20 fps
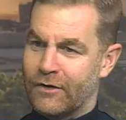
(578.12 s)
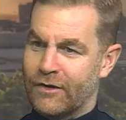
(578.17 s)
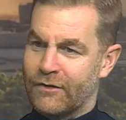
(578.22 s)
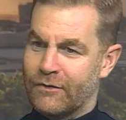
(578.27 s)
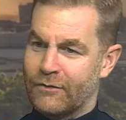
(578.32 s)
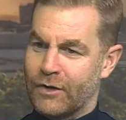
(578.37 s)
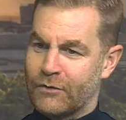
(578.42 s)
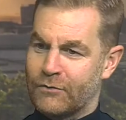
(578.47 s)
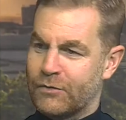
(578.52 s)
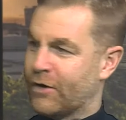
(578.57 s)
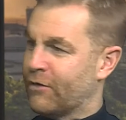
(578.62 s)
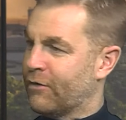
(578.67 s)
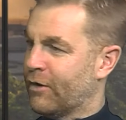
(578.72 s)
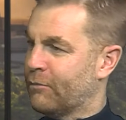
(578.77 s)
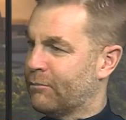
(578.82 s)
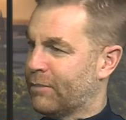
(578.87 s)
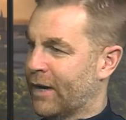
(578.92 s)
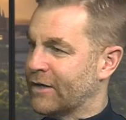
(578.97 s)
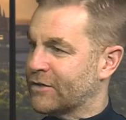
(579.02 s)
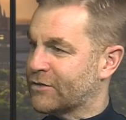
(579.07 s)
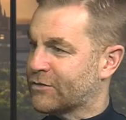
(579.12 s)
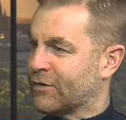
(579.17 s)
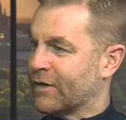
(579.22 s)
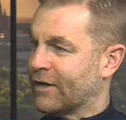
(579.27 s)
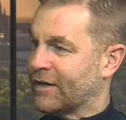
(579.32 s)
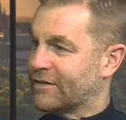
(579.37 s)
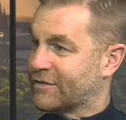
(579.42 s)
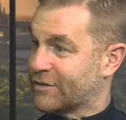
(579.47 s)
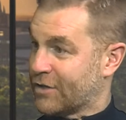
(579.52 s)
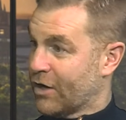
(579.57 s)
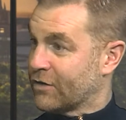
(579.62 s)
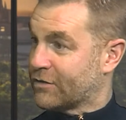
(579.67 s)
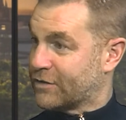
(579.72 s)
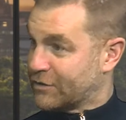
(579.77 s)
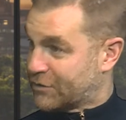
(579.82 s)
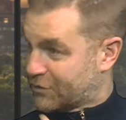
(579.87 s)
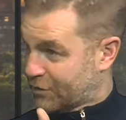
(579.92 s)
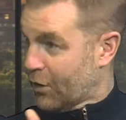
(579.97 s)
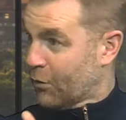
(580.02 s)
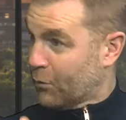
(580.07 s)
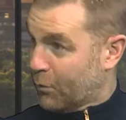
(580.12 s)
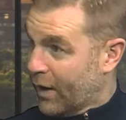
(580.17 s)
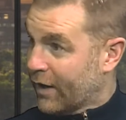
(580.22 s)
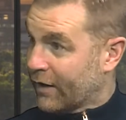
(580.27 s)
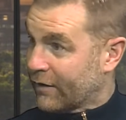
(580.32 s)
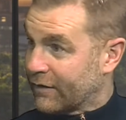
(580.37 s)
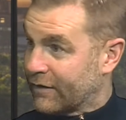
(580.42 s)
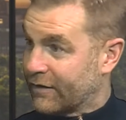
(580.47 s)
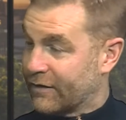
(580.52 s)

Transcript: rod for our own backs, really, starting so well